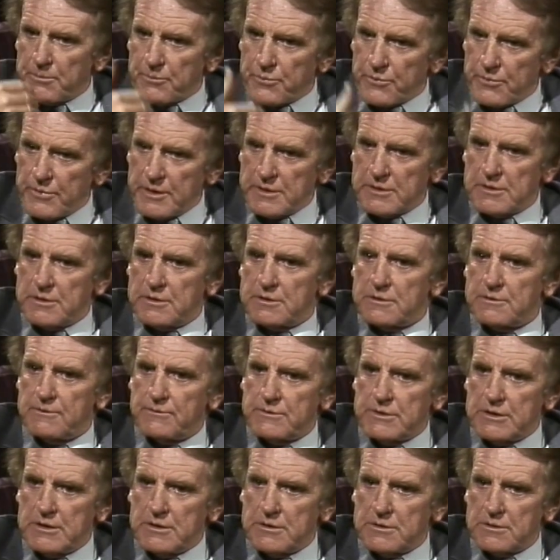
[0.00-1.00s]
presence of
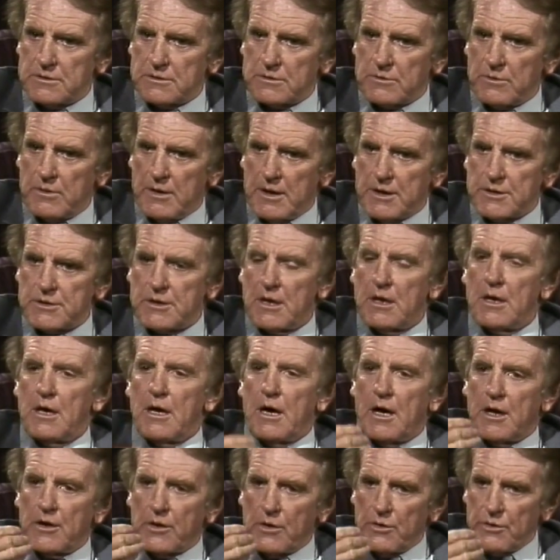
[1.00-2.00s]
Jesus Christ.
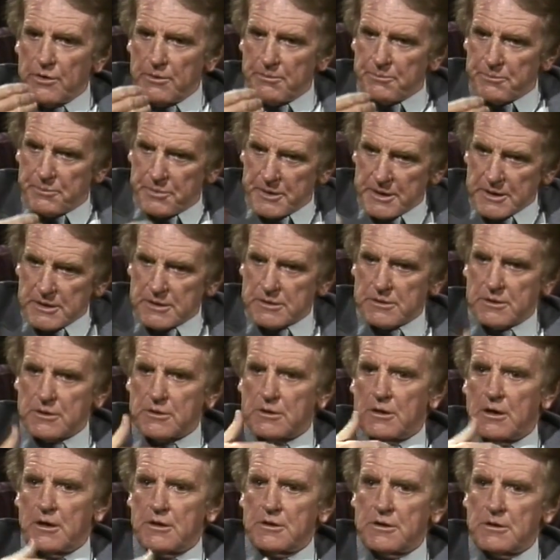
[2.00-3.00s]
I know the peace that
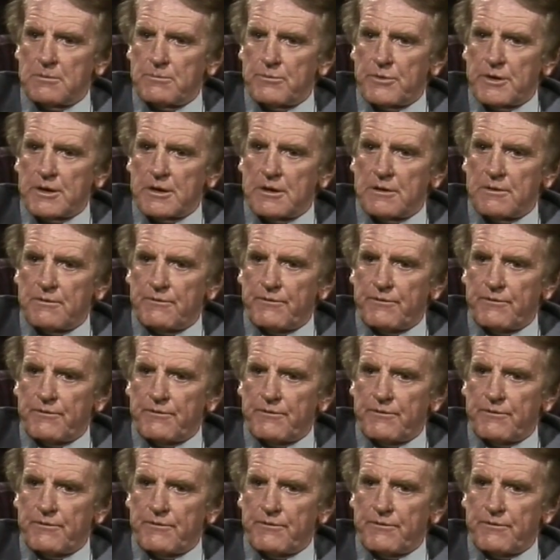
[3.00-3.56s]
God can bring in the